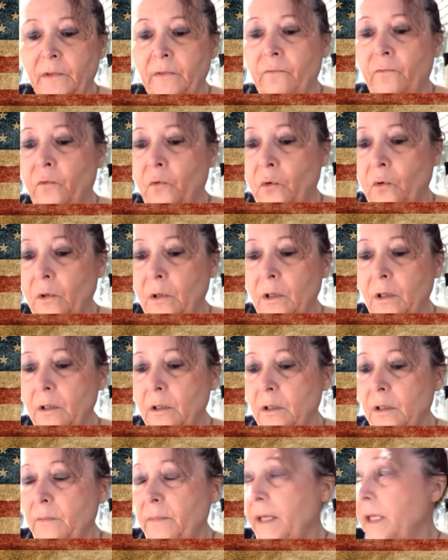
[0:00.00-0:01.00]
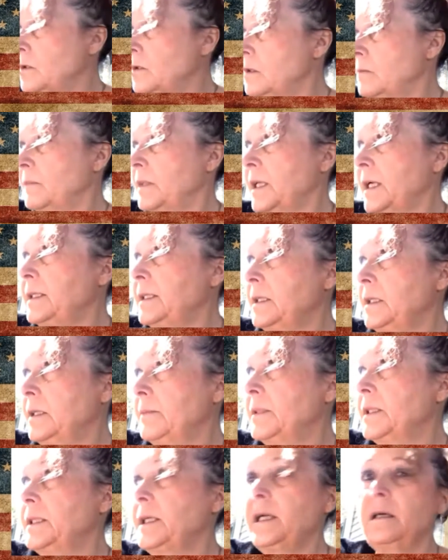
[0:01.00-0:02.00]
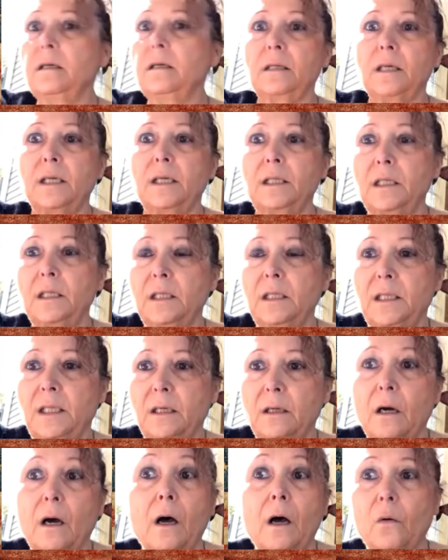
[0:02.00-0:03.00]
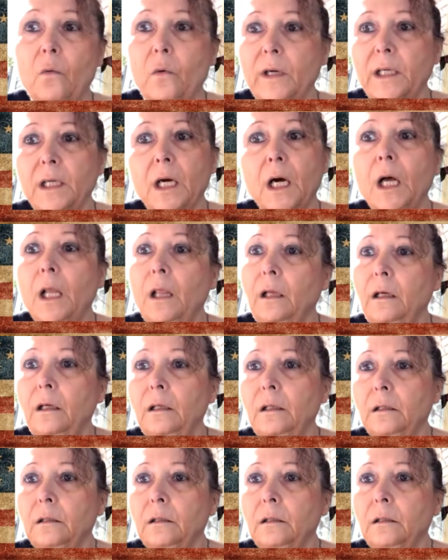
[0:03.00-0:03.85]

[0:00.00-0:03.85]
for the bedroom that I did upstairs, I just did all one color